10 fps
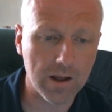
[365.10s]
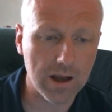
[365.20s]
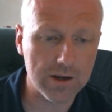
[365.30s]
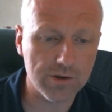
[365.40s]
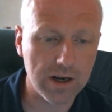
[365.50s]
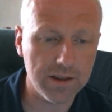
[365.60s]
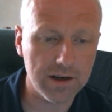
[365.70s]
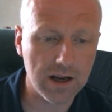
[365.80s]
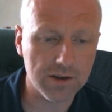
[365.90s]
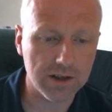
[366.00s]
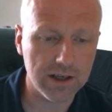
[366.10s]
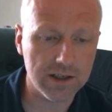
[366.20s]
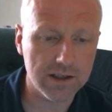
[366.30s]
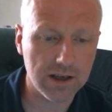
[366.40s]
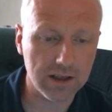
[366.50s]
is there anything else I need
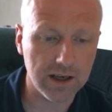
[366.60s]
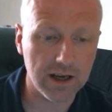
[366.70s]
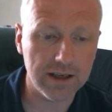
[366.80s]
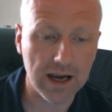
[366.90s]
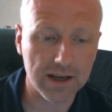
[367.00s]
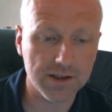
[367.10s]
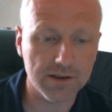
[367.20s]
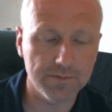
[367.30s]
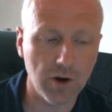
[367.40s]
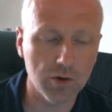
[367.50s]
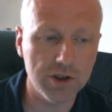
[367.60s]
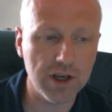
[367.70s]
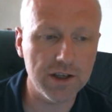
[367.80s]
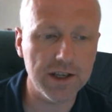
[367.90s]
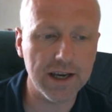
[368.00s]
to tell you? Yes, voltage
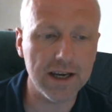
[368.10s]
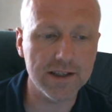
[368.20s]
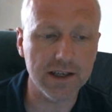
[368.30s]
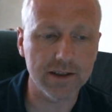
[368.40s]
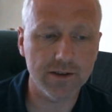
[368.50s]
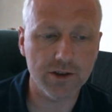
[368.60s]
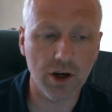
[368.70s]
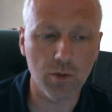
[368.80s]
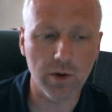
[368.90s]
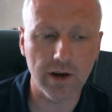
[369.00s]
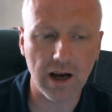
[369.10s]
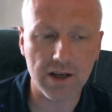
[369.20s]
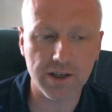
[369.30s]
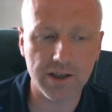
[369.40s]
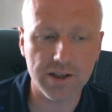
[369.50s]
indicating. So
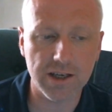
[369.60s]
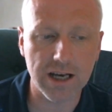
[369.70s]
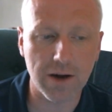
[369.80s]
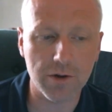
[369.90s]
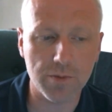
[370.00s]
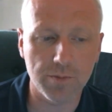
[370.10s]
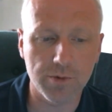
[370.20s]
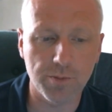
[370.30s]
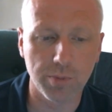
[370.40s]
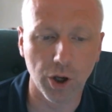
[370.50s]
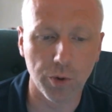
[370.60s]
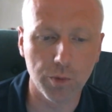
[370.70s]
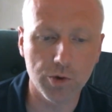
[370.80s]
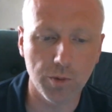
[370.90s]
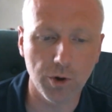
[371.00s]
as you can see now, it's blue.
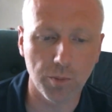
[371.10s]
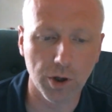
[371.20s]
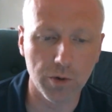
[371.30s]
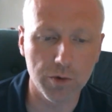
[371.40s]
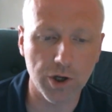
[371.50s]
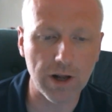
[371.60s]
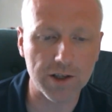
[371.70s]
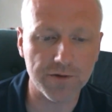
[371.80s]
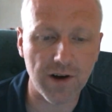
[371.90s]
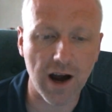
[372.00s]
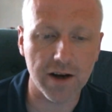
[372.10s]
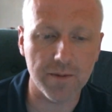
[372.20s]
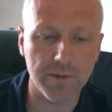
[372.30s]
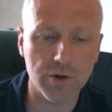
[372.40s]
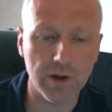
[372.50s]
It's coming up blue. So that's
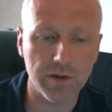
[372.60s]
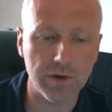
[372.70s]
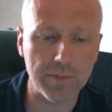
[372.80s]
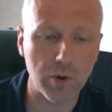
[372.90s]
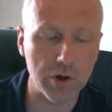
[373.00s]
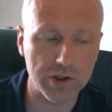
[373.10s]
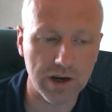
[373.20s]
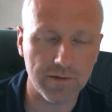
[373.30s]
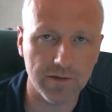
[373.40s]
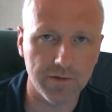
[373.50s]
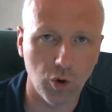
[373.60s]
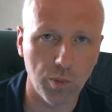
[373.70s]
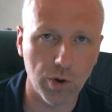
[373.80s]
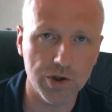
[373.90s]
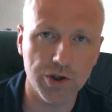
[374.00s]
firing between 3.7 and
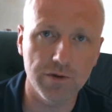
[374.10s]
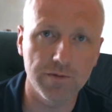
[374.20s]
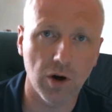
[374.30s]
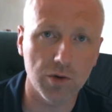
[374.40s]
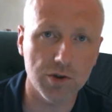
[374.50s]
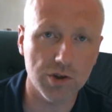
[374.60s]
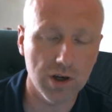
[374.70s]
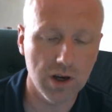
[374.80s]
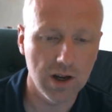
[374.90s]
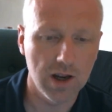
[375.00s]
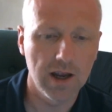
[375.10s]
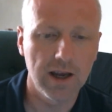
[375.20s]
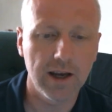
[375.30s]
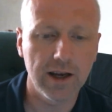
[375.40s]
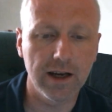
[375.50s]
4.2 volts.
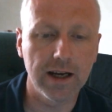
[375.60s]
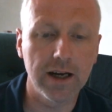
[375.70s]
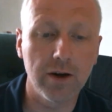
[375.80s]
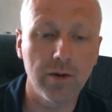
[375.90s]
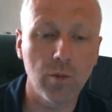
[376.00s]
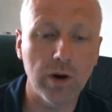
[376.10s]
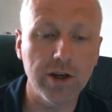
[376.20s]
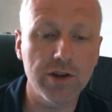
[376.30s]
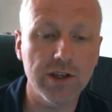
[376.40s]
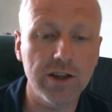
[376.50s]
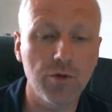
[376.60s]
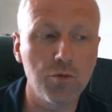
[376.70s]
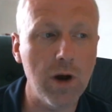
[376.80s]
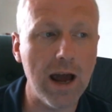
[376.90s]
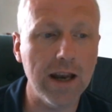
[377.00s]
When you see the
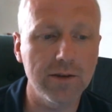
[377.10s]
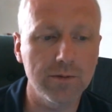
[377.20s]
red,